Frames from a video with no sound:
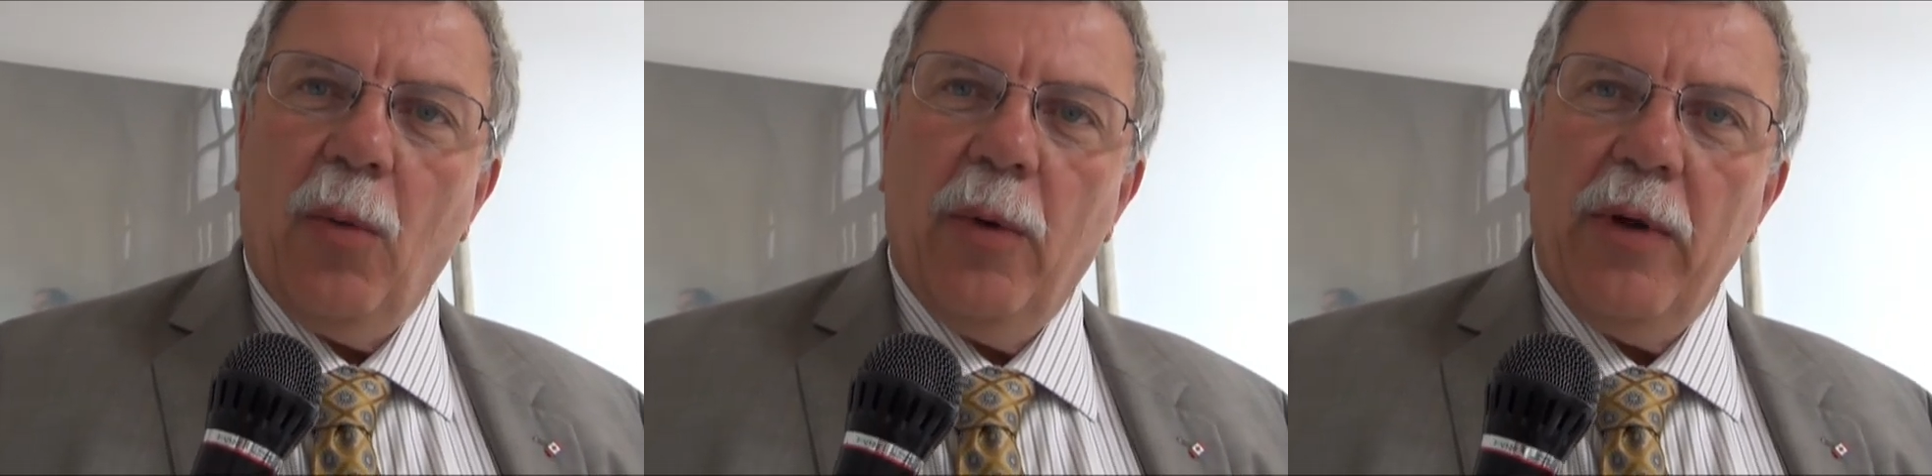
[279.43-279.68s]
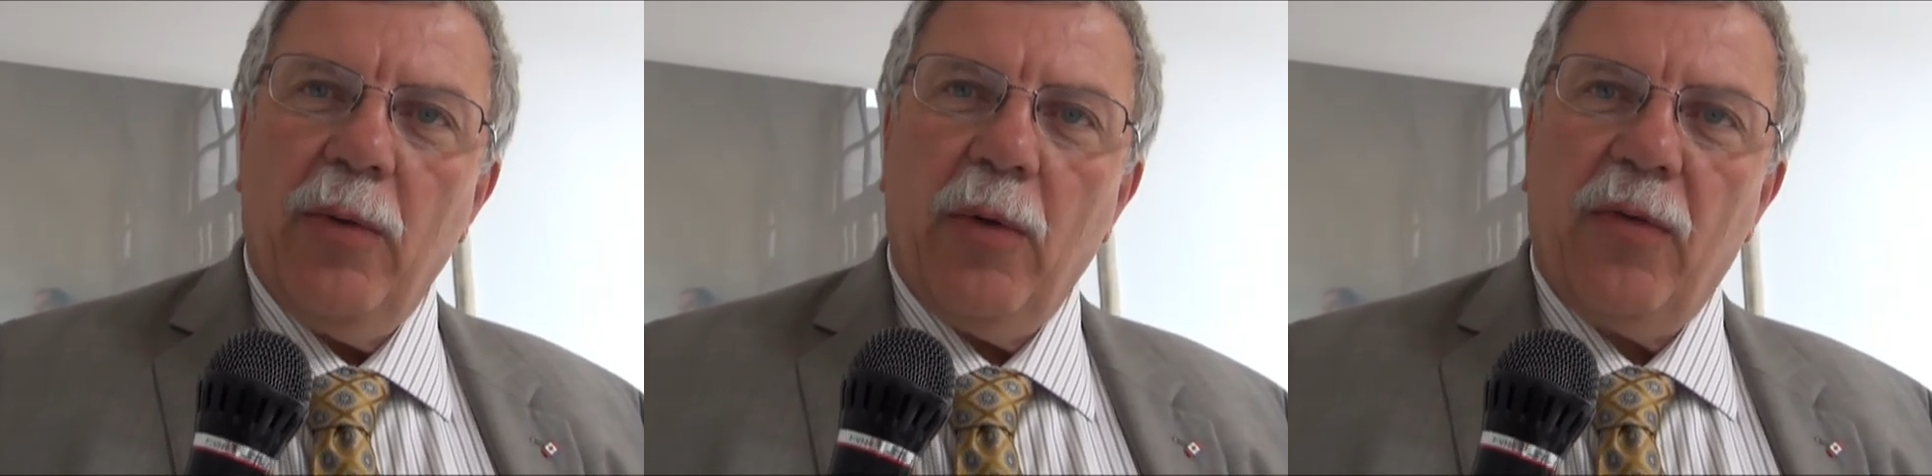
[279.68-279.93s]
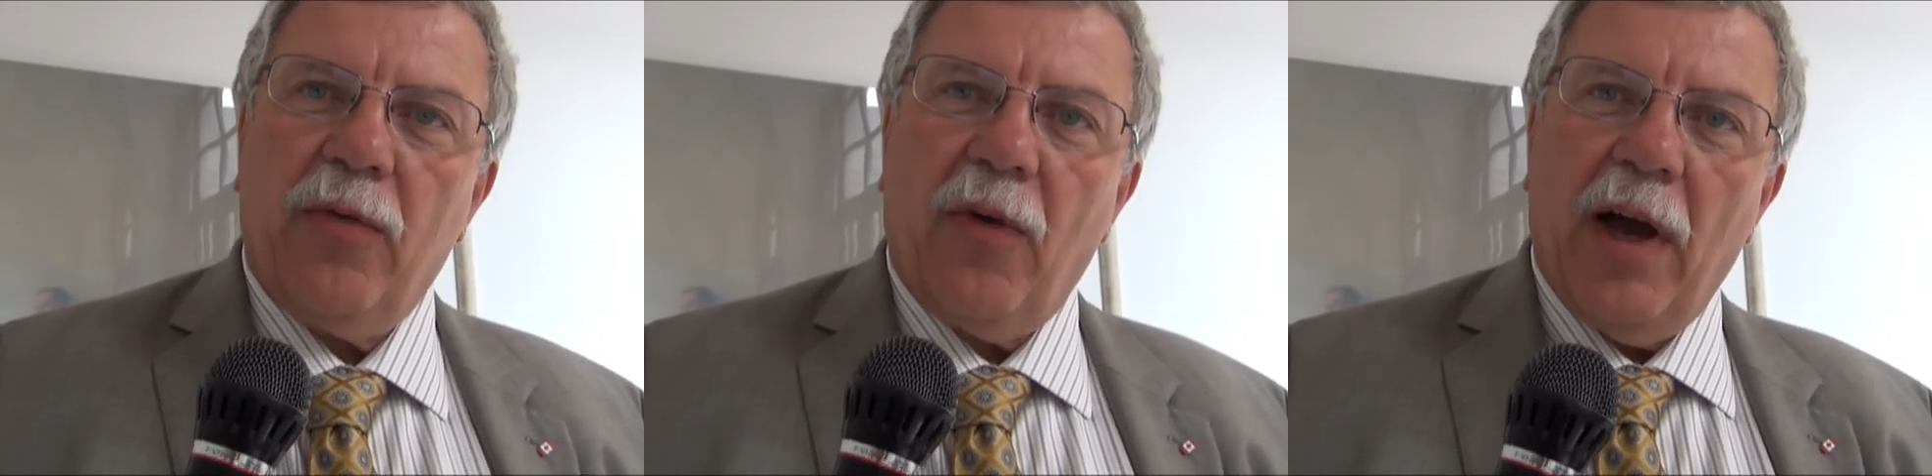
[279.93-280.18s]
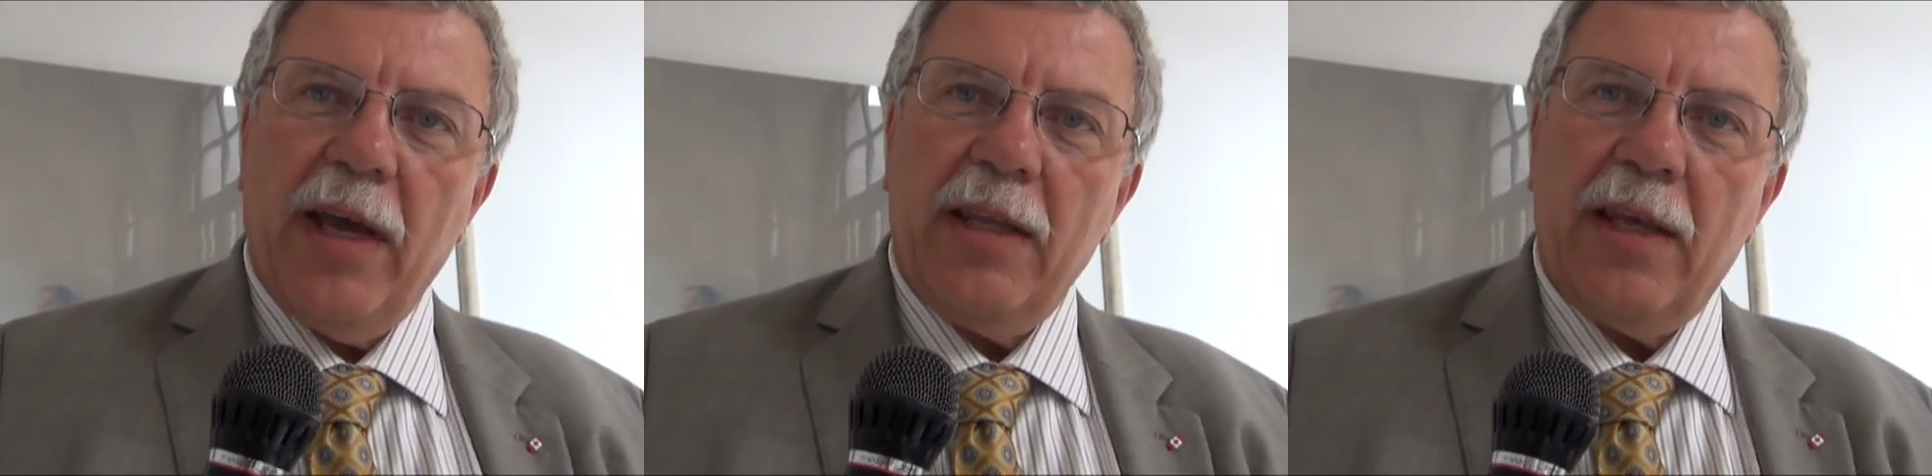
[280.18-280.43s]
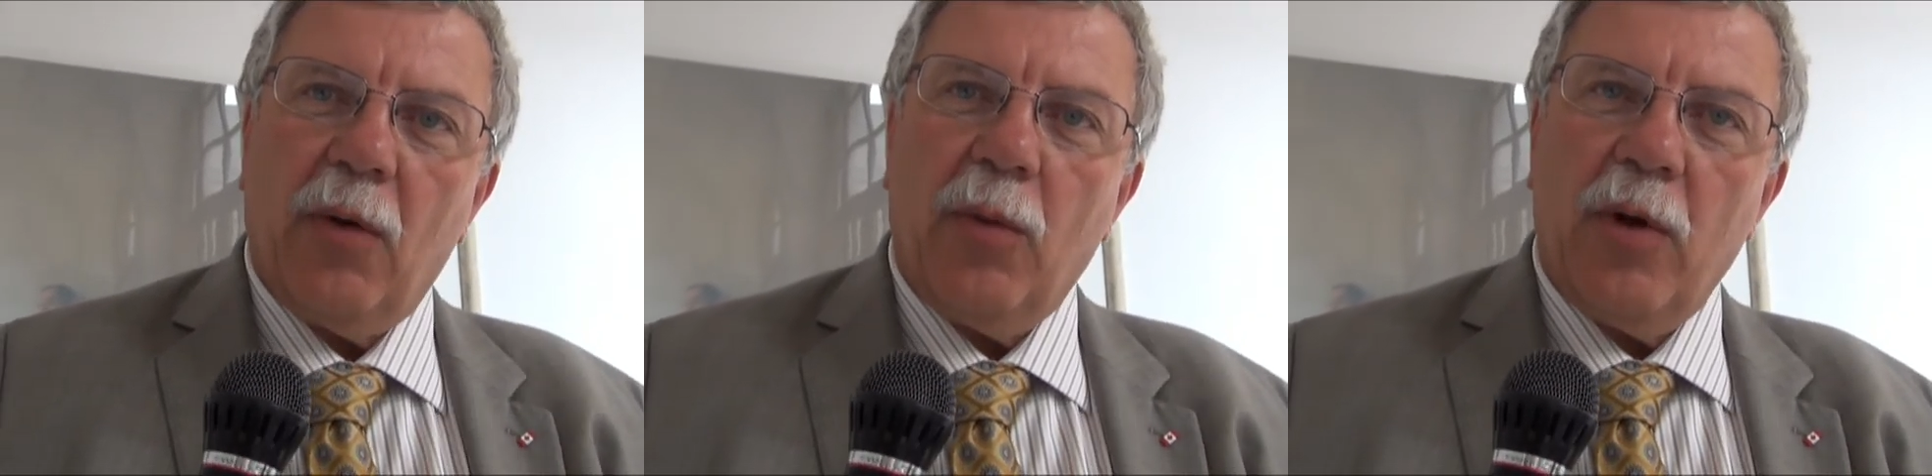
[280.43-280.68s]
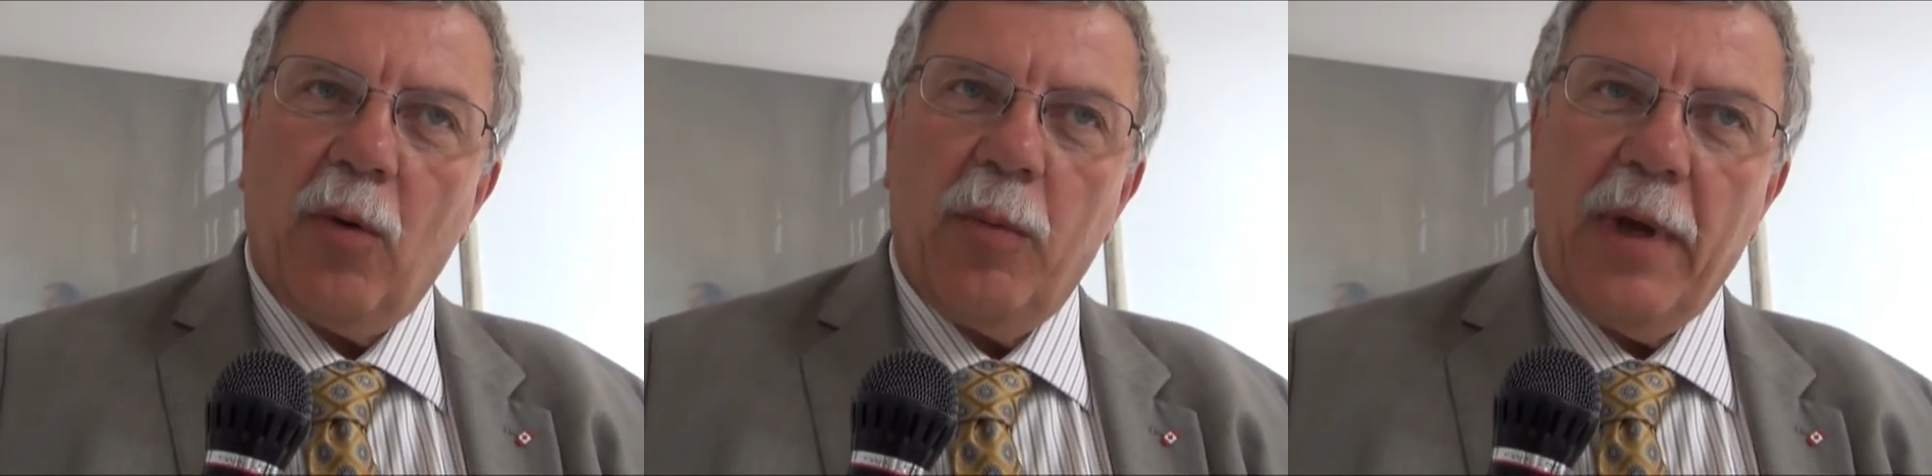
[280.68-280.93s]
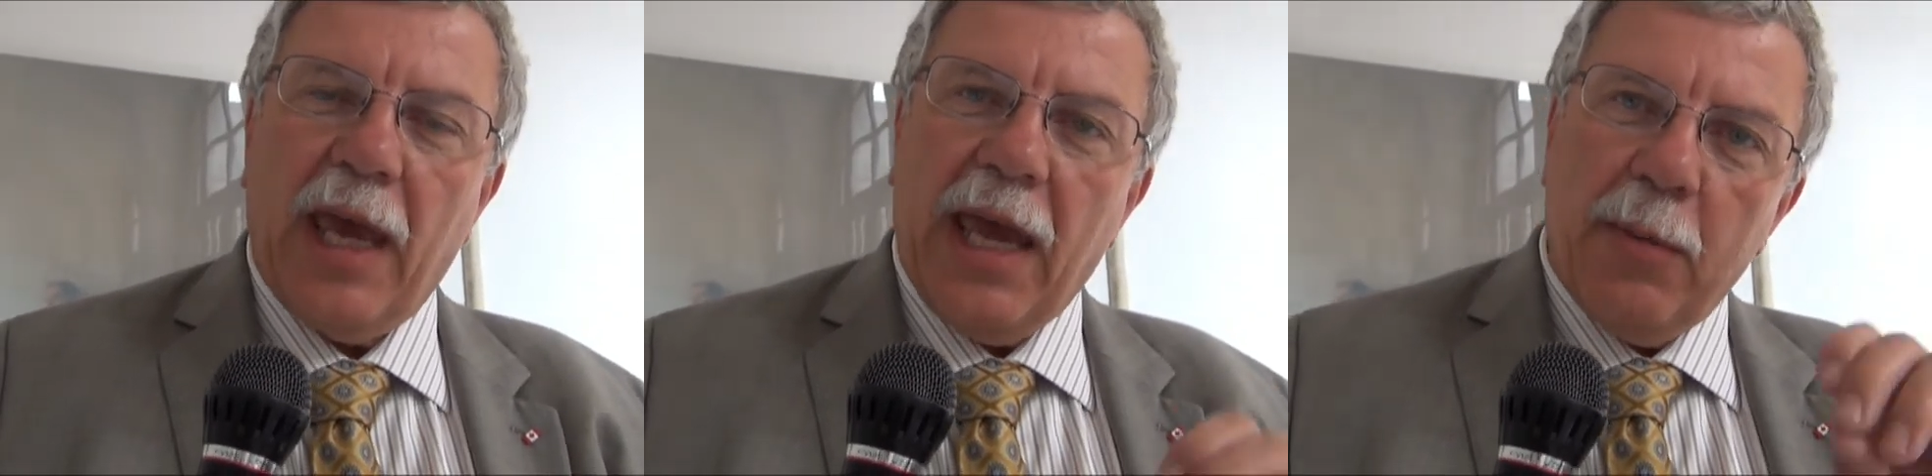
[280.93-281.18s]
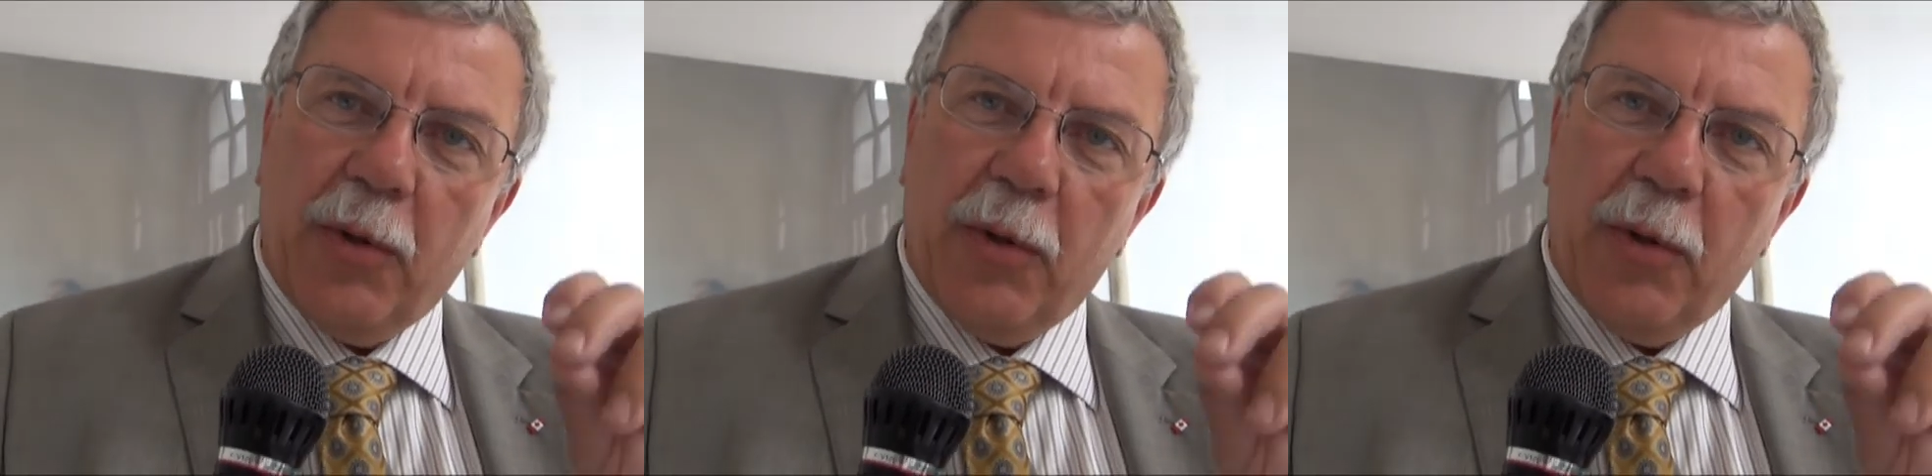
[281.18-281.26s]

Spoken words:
we will find that we'll be